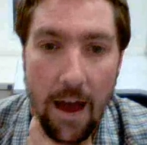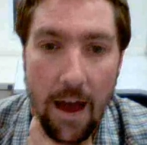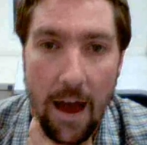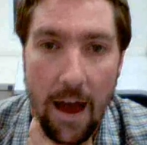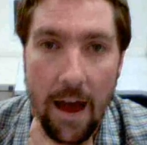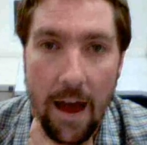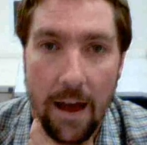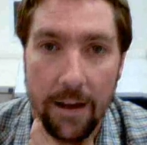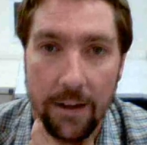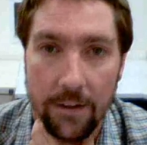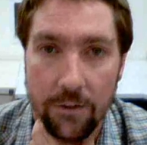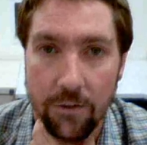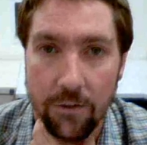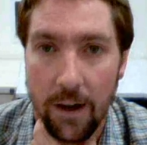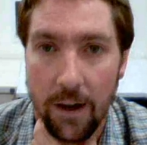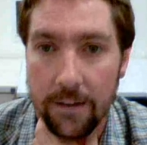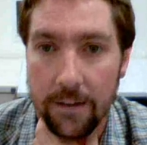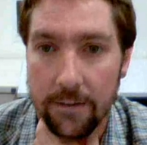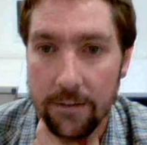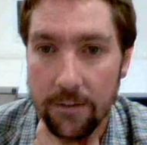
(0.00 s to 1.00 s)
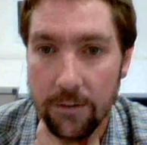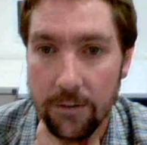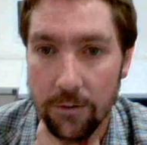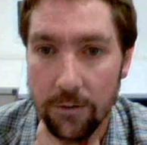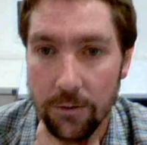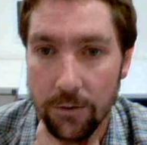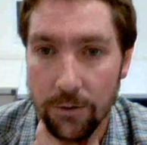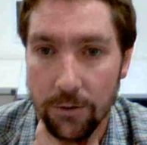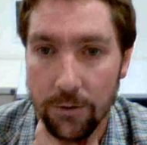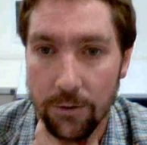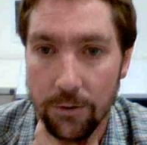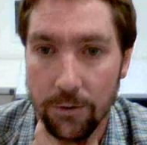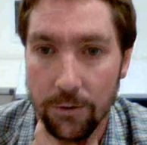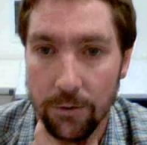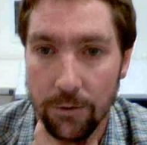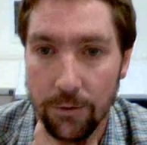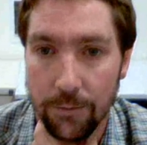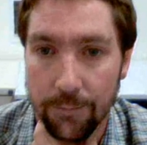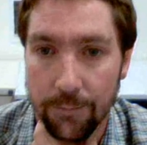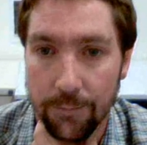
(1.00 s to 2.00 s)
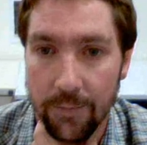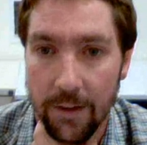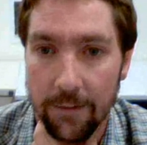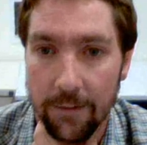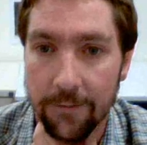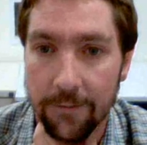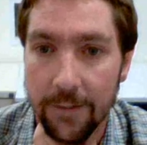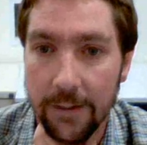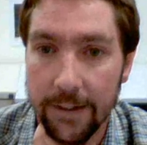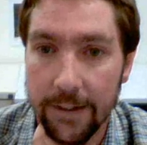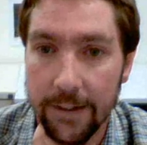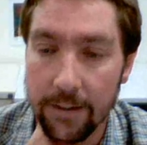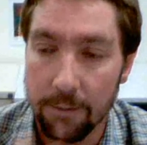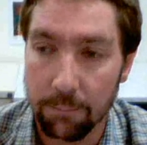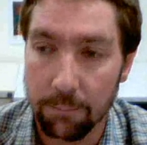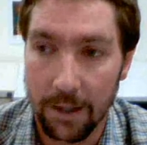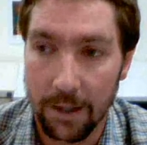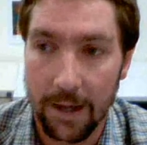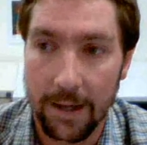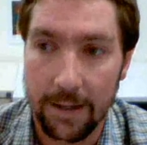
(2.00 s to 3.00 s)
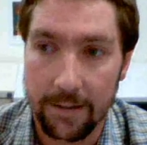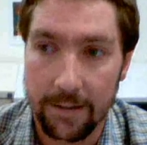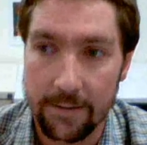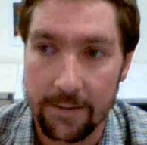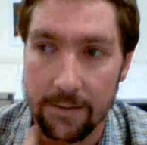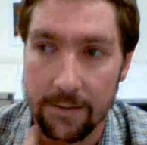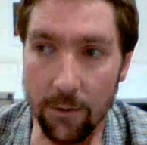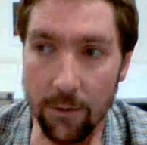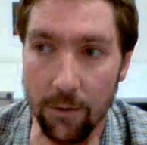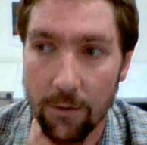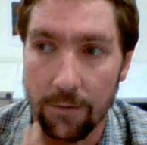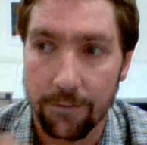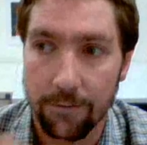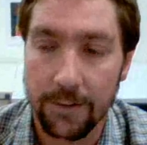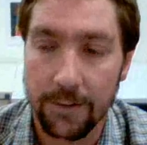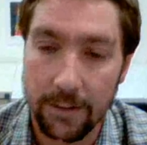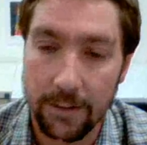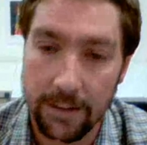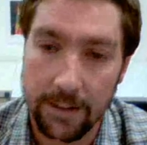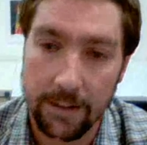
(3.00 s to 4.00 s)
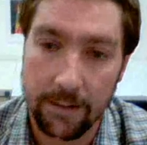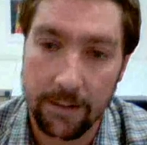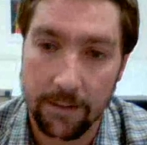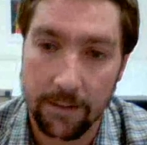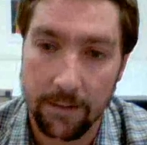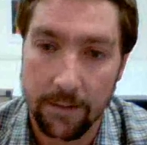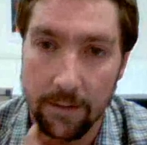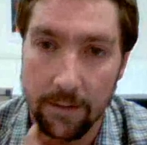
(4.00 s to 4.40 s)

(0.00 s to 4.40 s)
and it tries to fill in the blanks or fill in